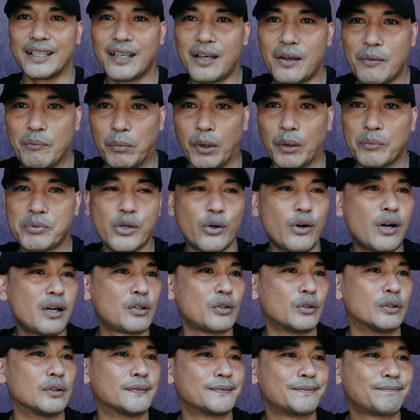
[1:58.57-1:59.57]
go, Bob's your
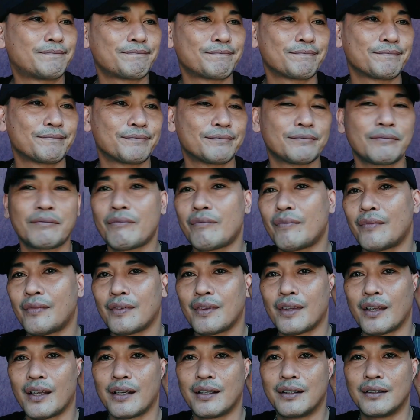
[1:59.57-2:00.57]
uncle.
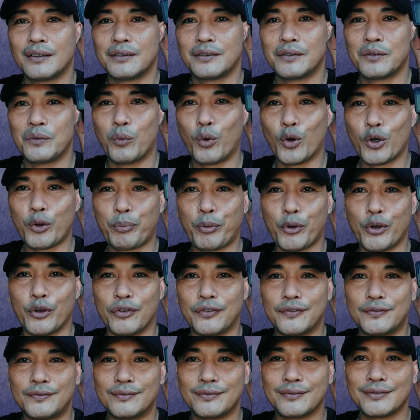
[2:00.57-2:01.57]

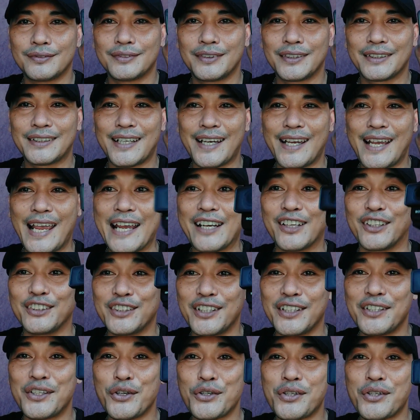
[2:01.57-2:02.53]
Waterproof. Okay, and I did do